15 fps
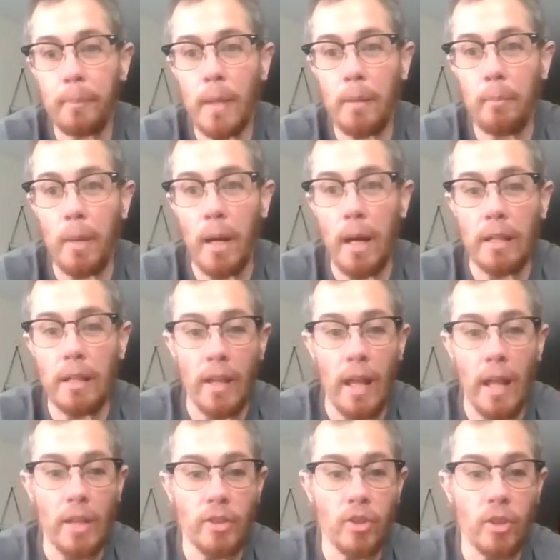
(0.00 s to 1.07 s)
my
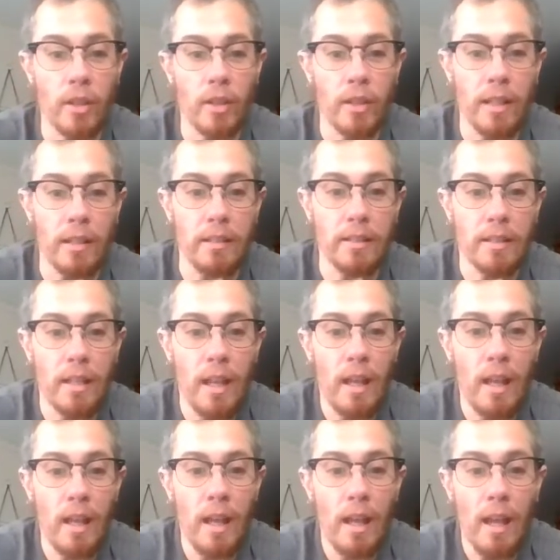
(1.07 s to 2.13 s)
latch hook kit,
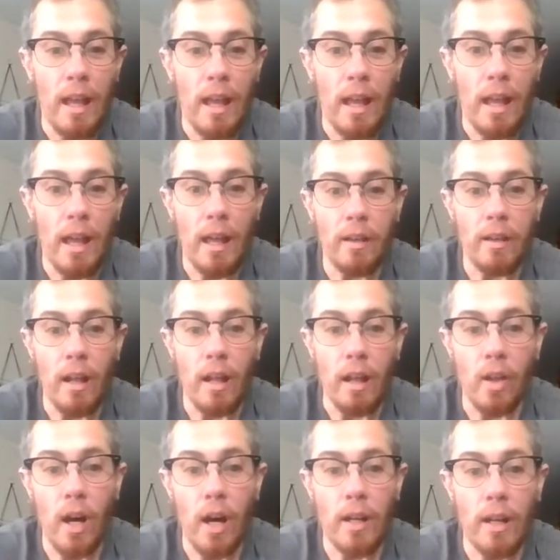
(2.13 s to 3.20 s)
and a
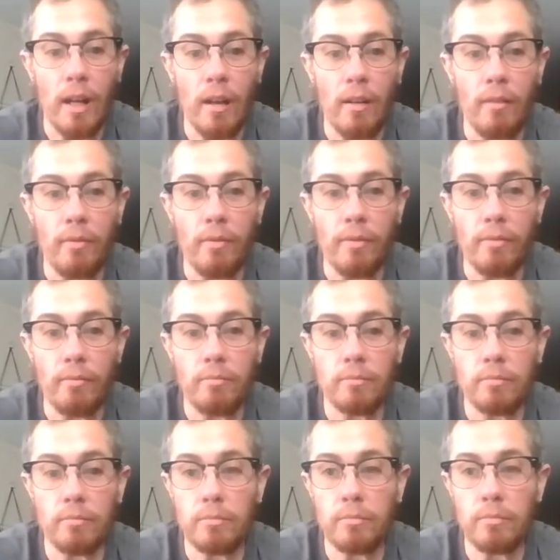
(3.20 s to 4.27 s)
lot of
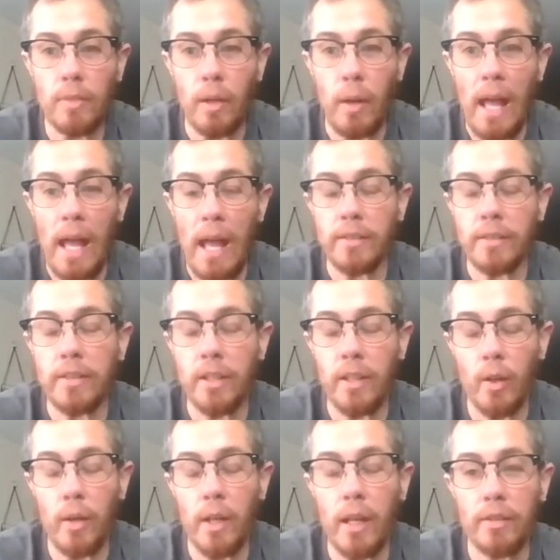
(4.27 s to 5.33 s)
you know hats to
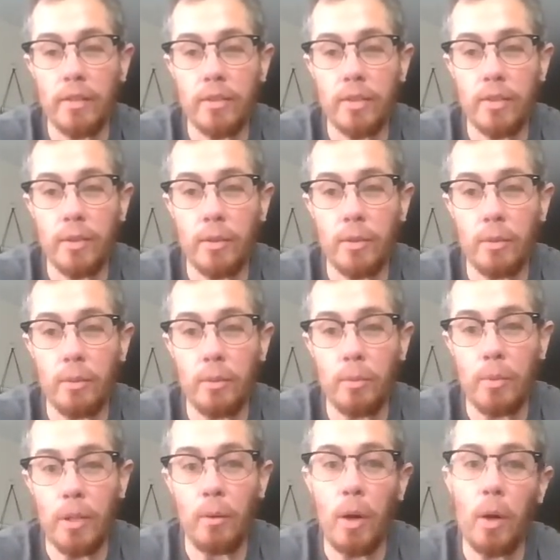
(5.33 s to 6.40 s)
donate to
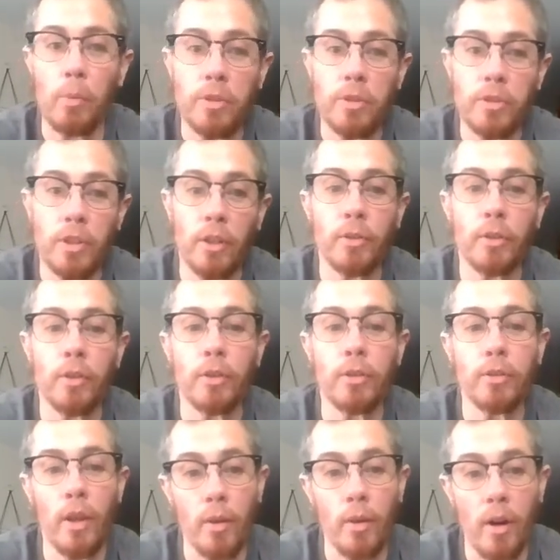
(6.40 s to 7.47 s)
you know homeless shelters,
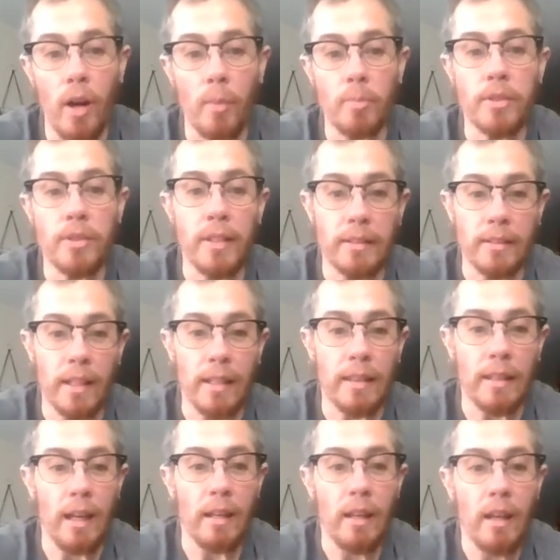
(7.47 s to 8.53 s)
other options, things like
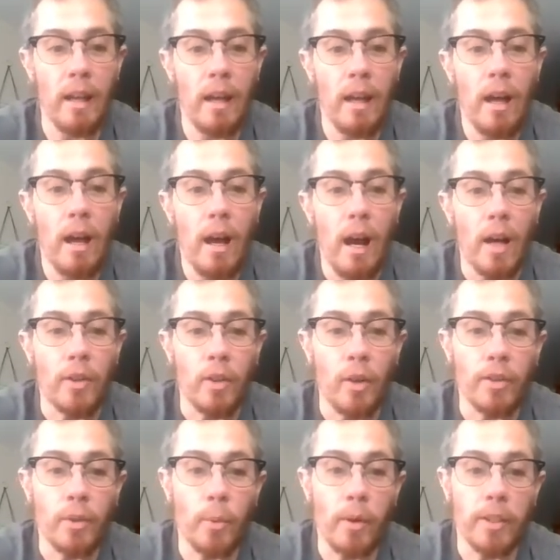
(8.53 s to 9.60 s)
that. I do
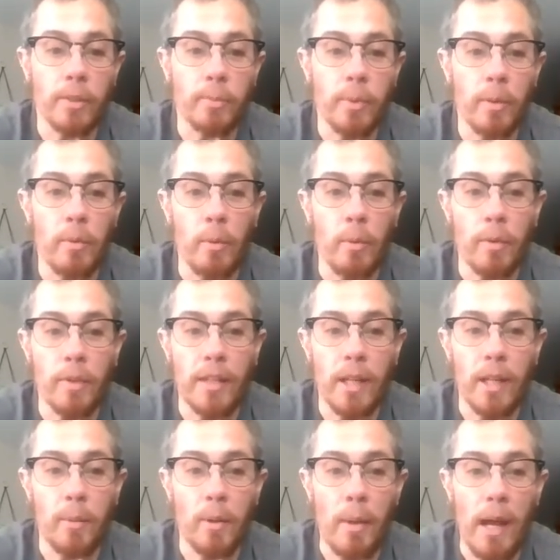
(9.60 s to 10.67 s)
also want to experiment with the teddy
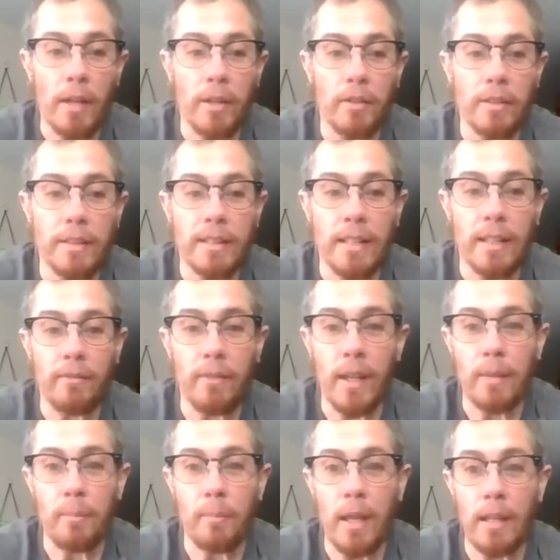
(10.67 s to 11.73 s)
bear pattern to see if I
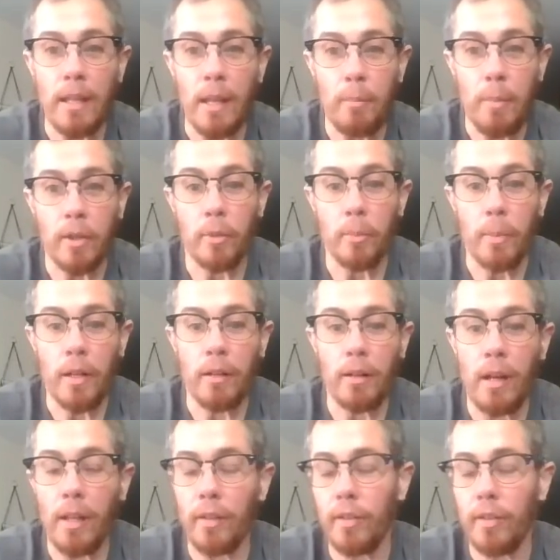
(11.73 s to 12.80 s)
can make a bigger bear.
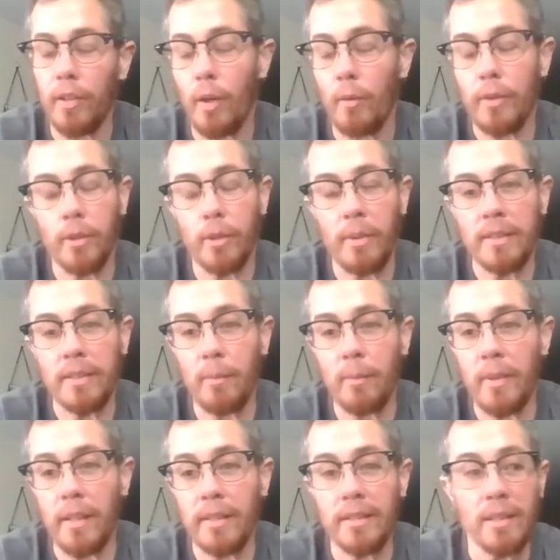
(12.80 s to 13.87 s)
I don't know if it's going to be
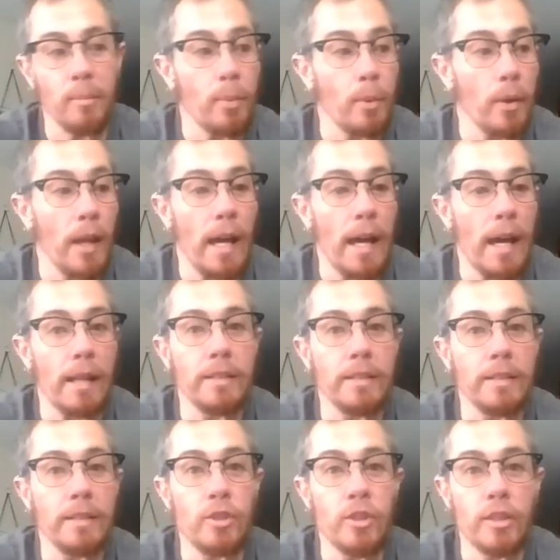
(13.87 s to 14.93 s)
something as simple as
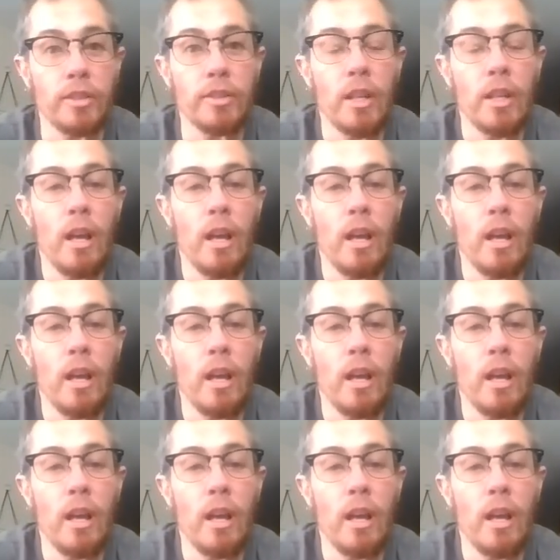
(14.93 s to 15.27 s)
just